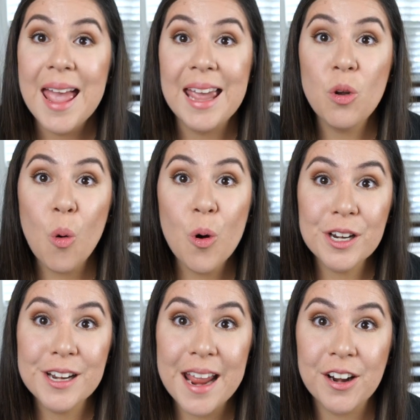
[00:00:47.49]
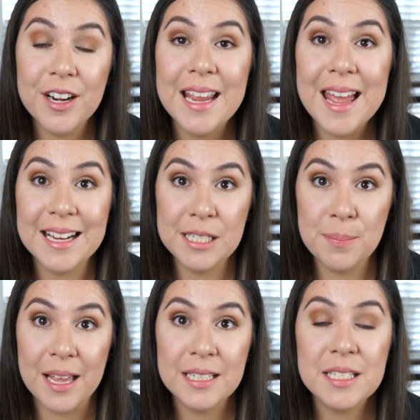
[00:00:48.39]
An ordinary
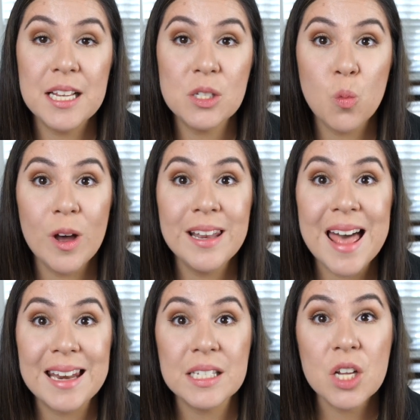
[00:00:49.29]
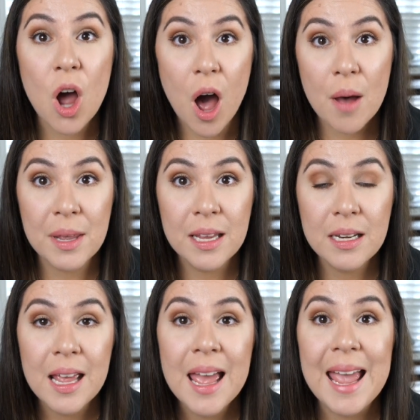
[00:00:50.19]
expense is one that is common